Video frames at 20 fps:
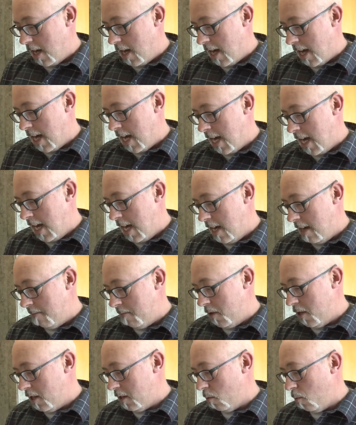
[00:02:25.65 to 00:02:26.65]
I
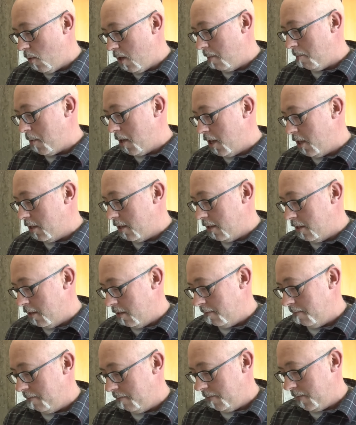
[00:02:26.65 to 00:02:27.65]
am just one
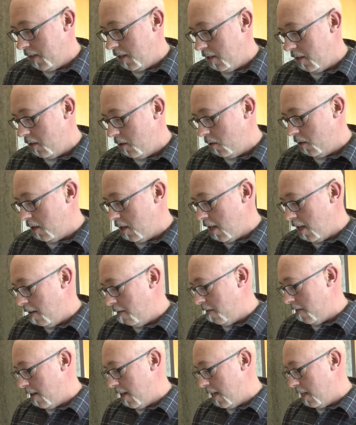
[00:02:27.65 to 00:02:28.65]
person whose
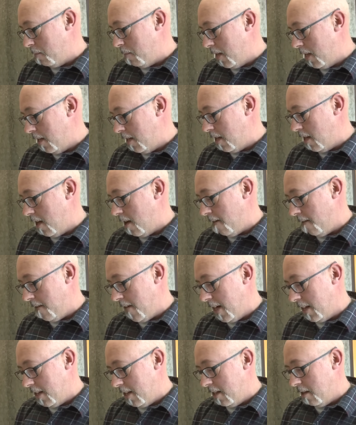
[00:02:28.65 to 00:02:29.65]
life has been
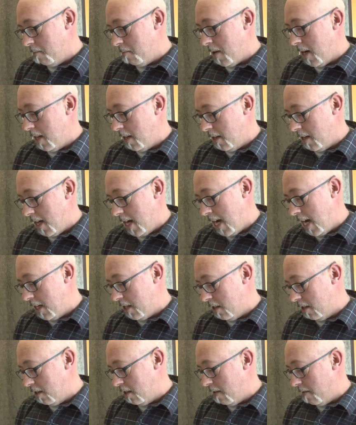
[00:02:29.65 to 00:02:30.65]
affected by the
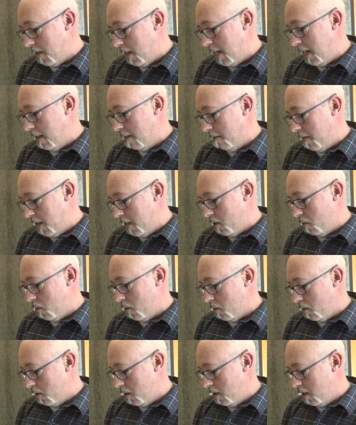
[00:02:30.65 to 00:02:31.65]
actions of an
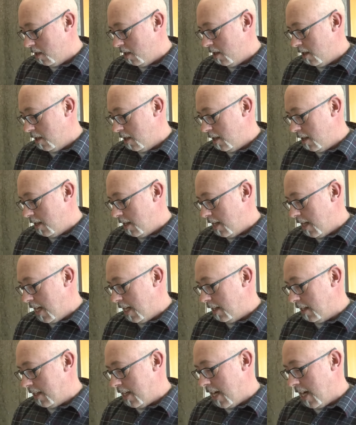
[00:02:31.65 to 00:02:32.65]
individual
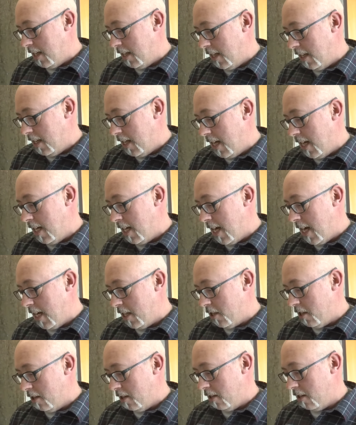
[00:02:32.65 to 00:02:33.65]
and sadly the
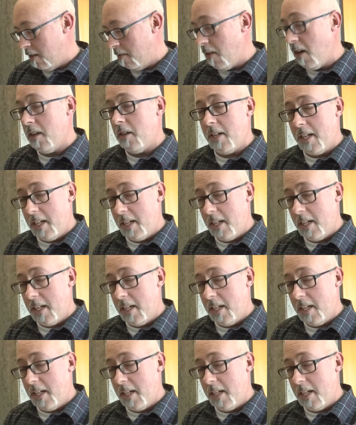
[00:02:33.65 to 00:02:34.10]
inactions of other